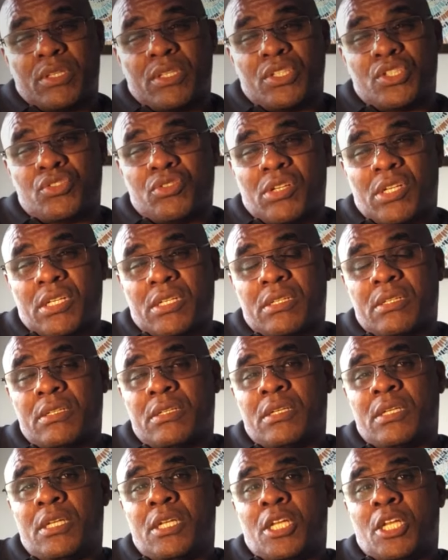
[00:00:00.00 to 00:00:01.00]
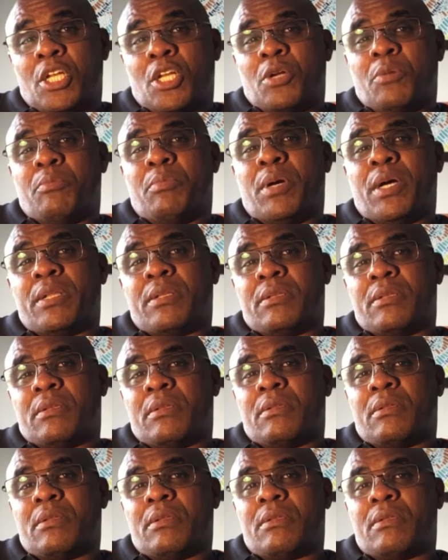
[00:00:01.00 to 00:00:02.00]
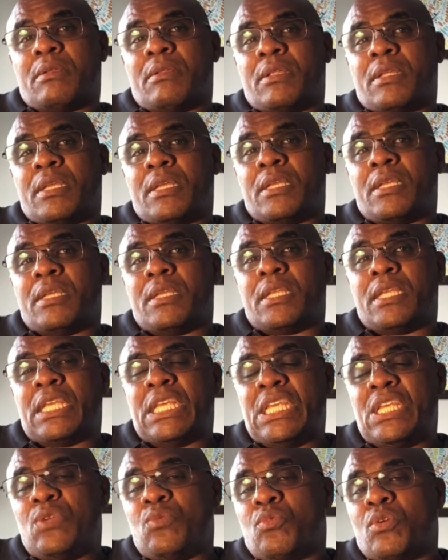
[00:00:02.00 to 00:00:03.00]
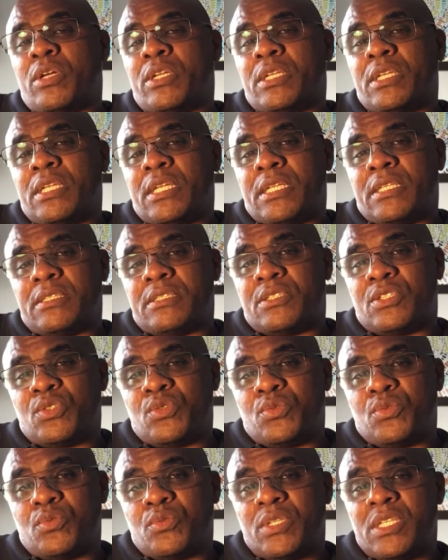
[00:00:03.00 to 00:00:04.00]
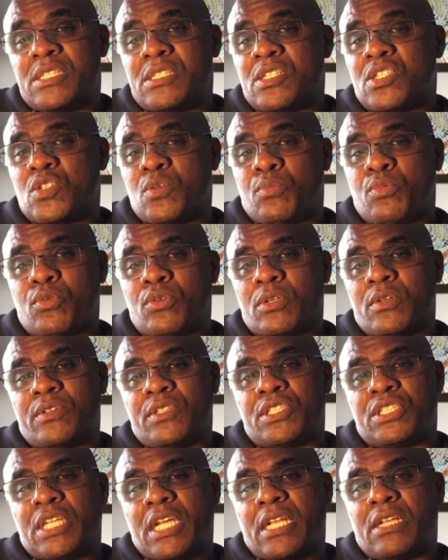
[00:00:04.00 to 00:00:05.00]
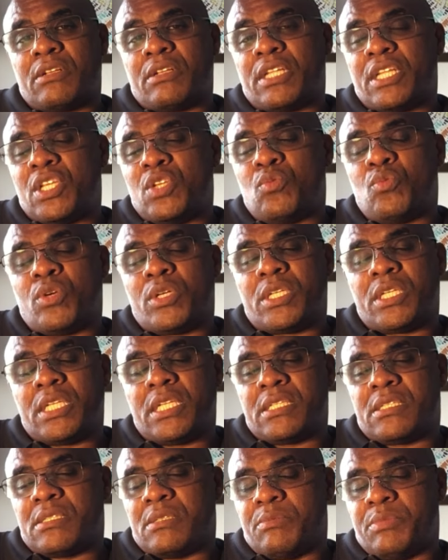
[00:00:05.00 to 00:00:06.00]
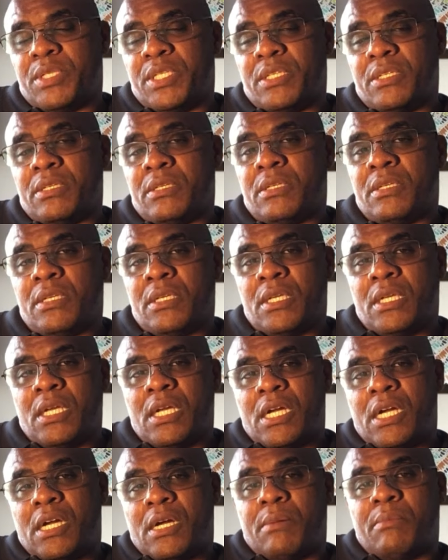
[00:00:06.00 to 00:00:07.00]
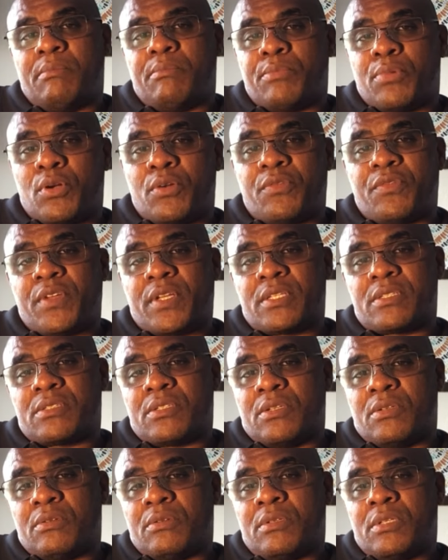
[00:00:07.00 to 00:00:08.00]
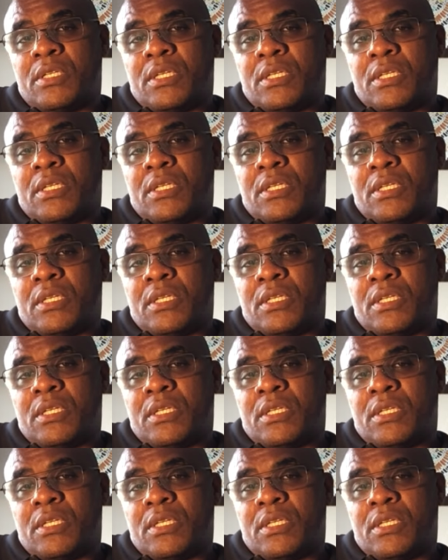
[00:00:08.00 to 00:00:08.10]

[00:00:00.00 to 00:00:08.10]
the trunk, but he wanted it to. He's a supporter of the channel, and he wanted it to be perfect. So